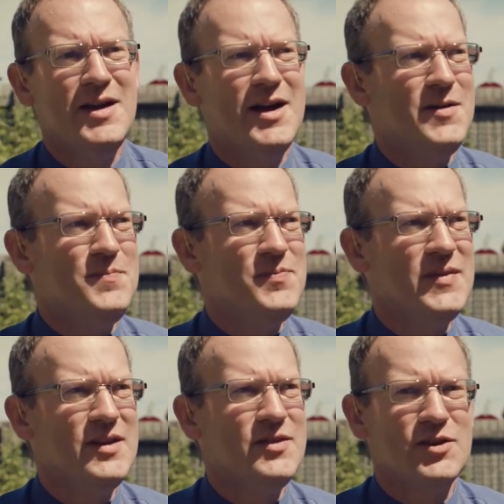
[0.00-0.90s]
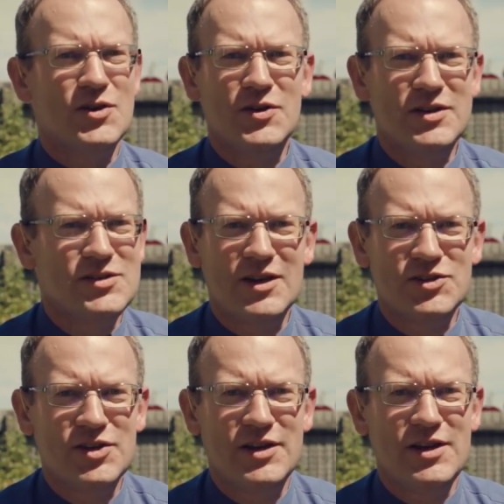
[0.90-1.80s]
that God has
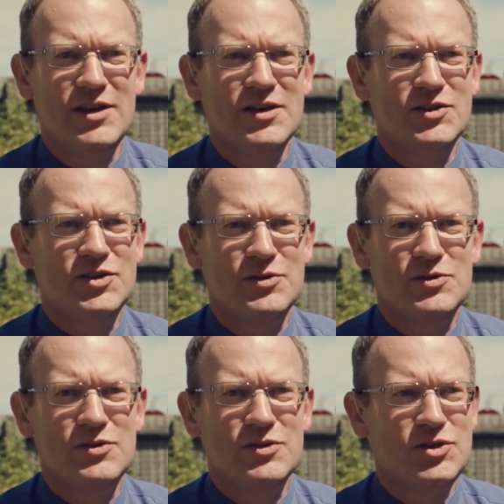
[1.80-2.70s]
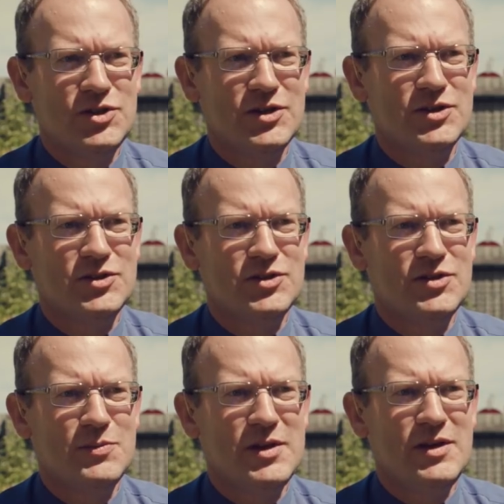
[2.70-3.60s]
actually chosen the church
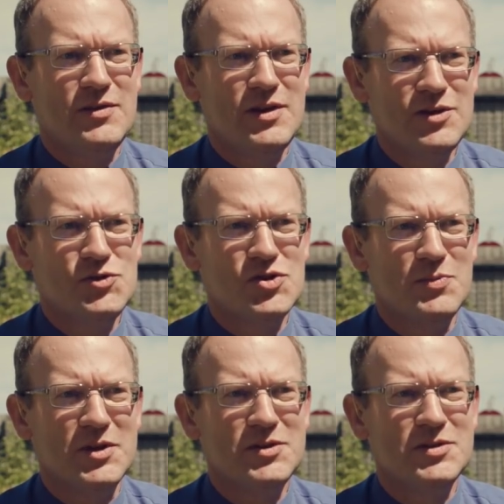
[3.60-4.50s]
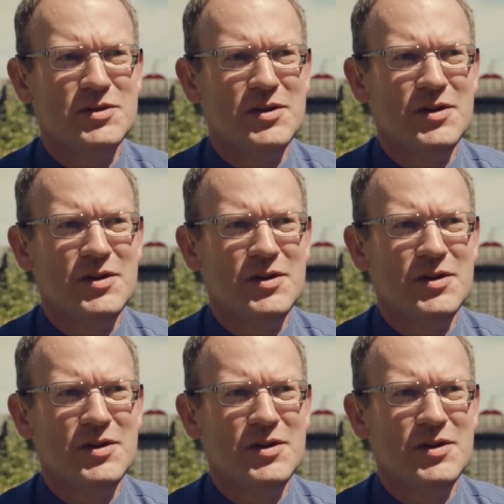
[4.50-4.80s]
to be the instrument